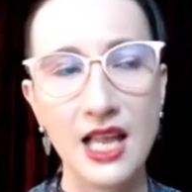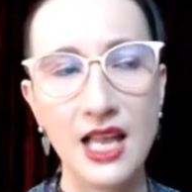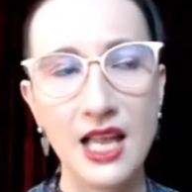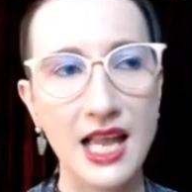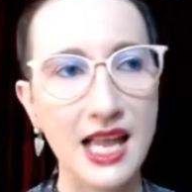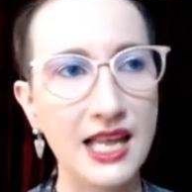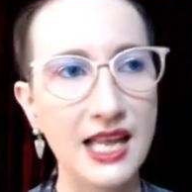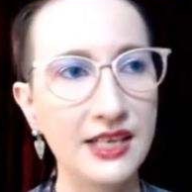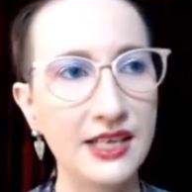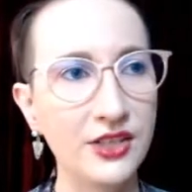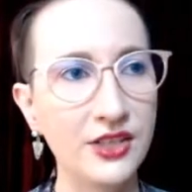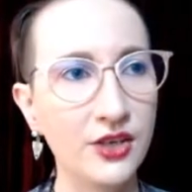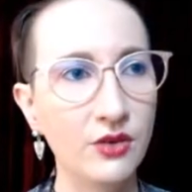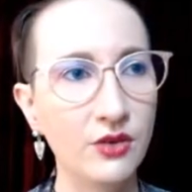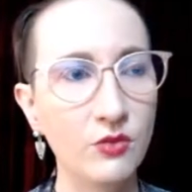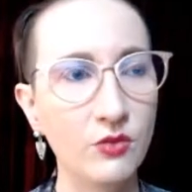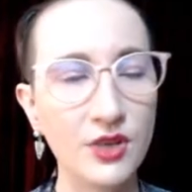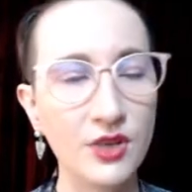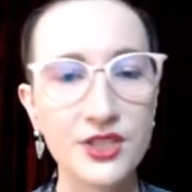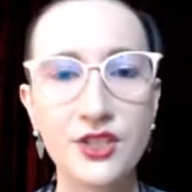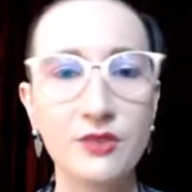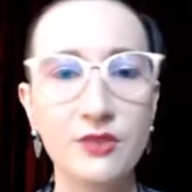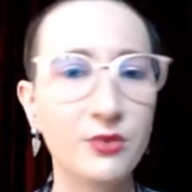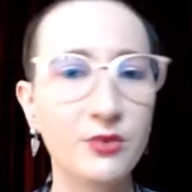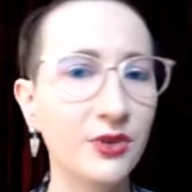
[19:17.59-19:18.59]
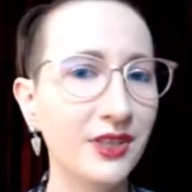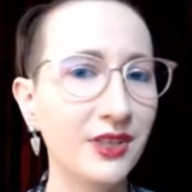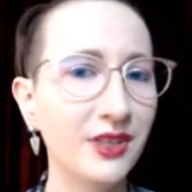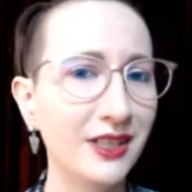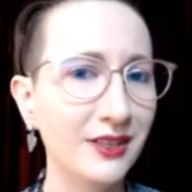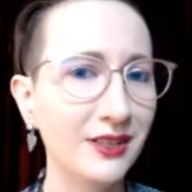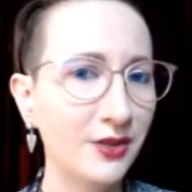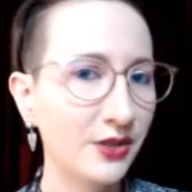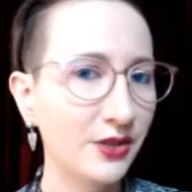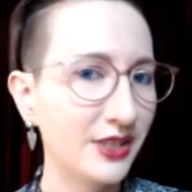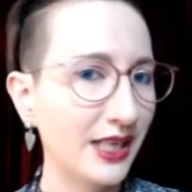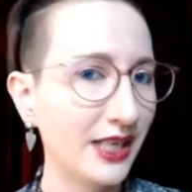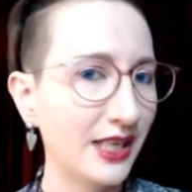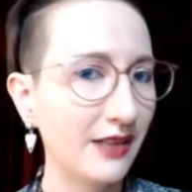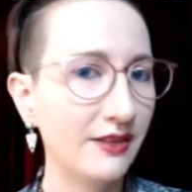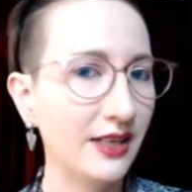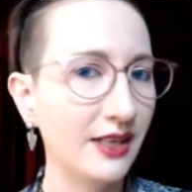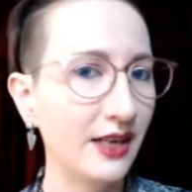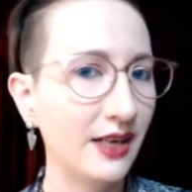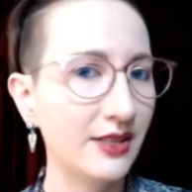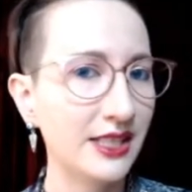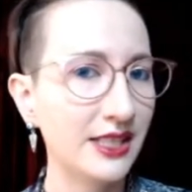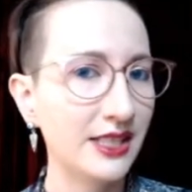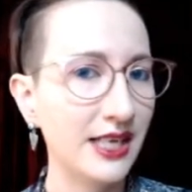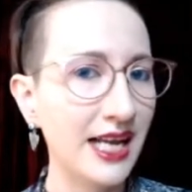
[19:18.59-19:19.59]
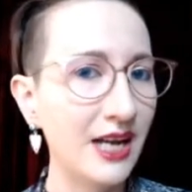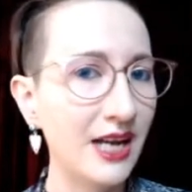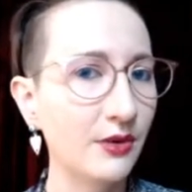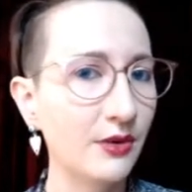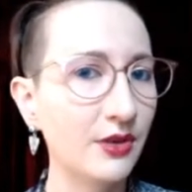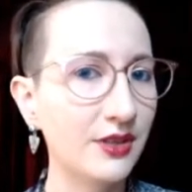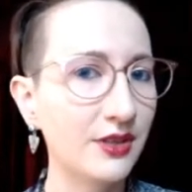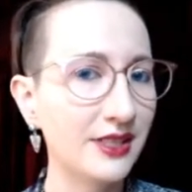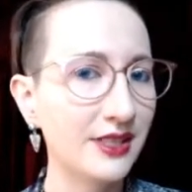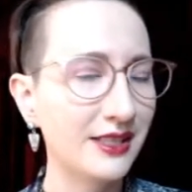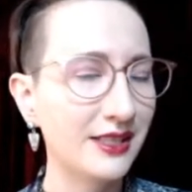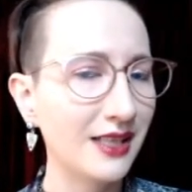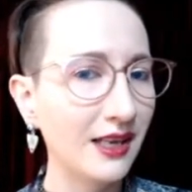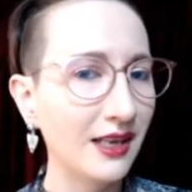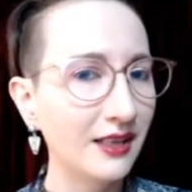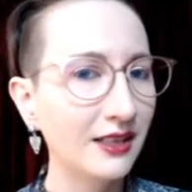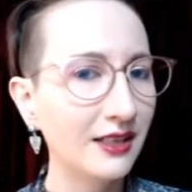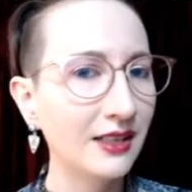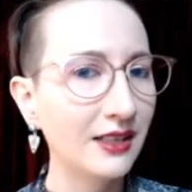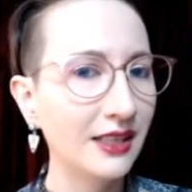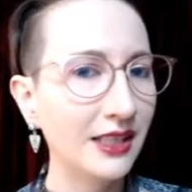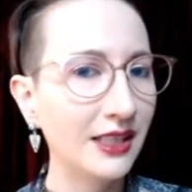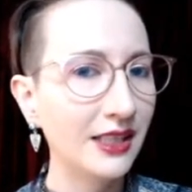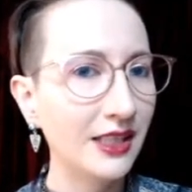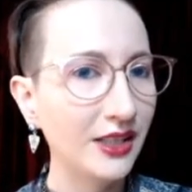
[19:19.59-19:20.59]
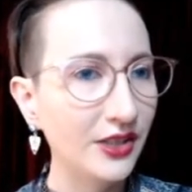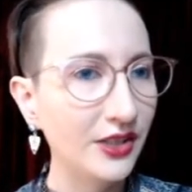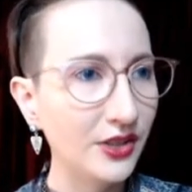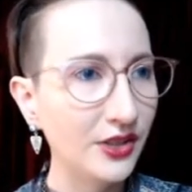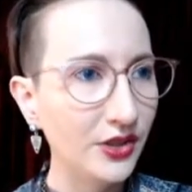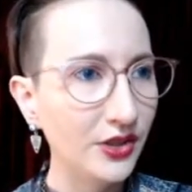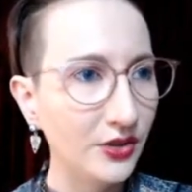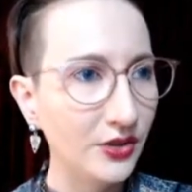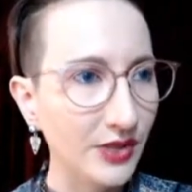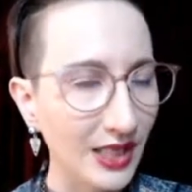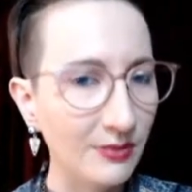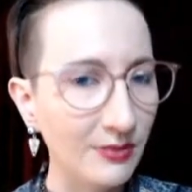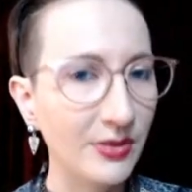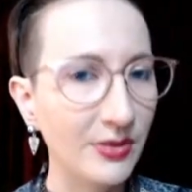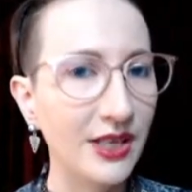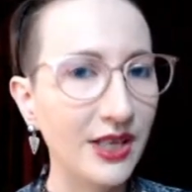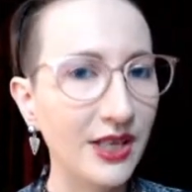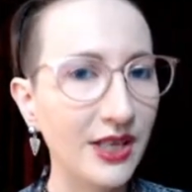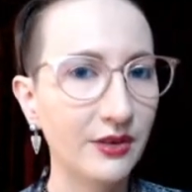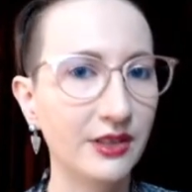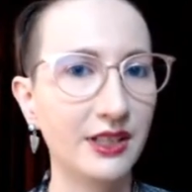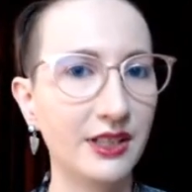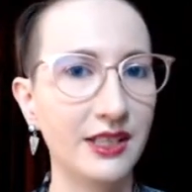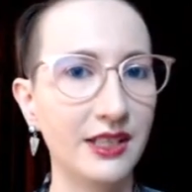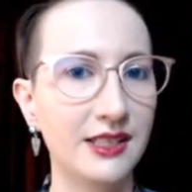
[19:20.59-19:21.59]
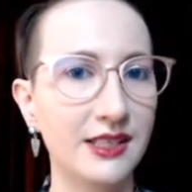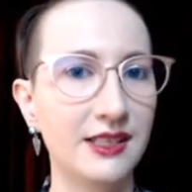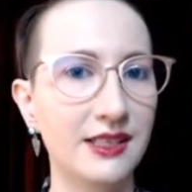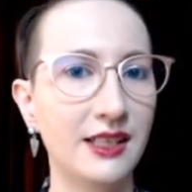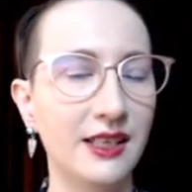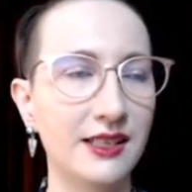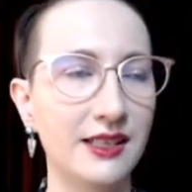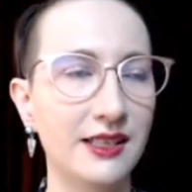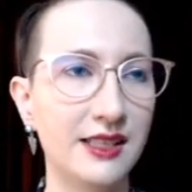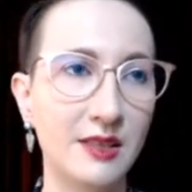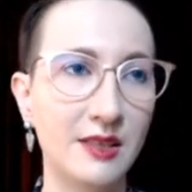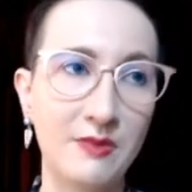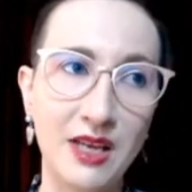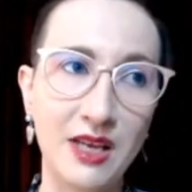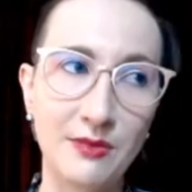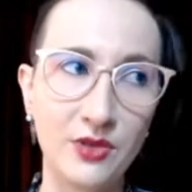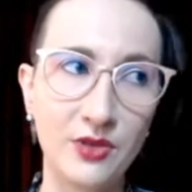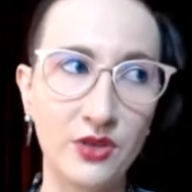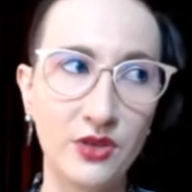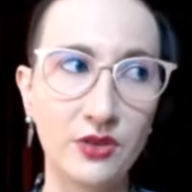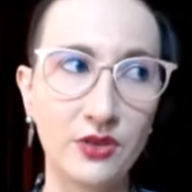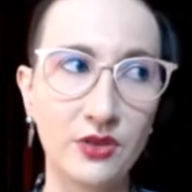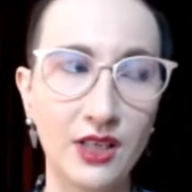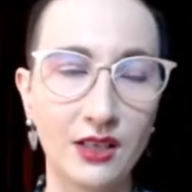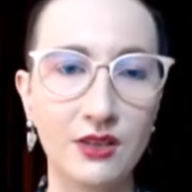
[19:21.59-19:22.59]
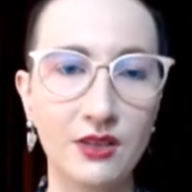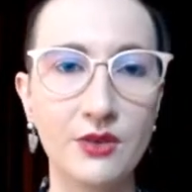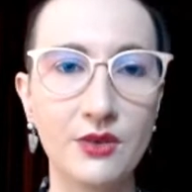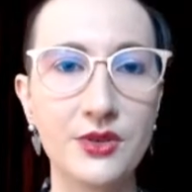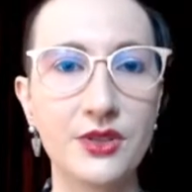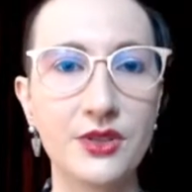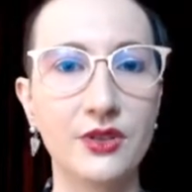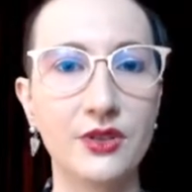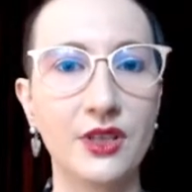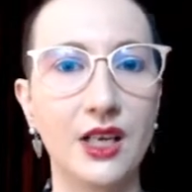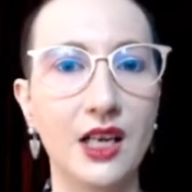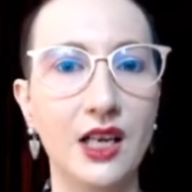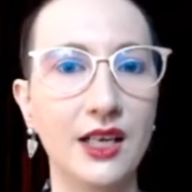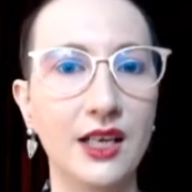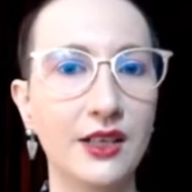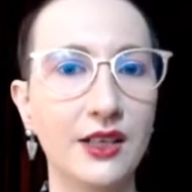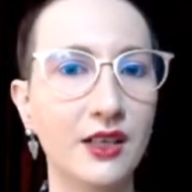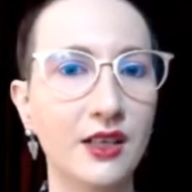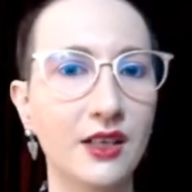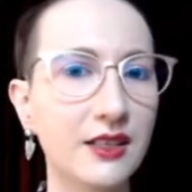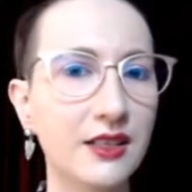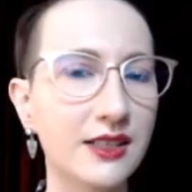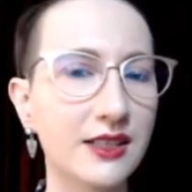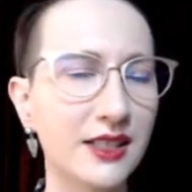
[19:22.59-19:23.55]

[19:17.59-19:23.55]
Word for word: And, you know, once you put in your ten thousand hours, suddenly you get better at these things and maybe you get closer to high art.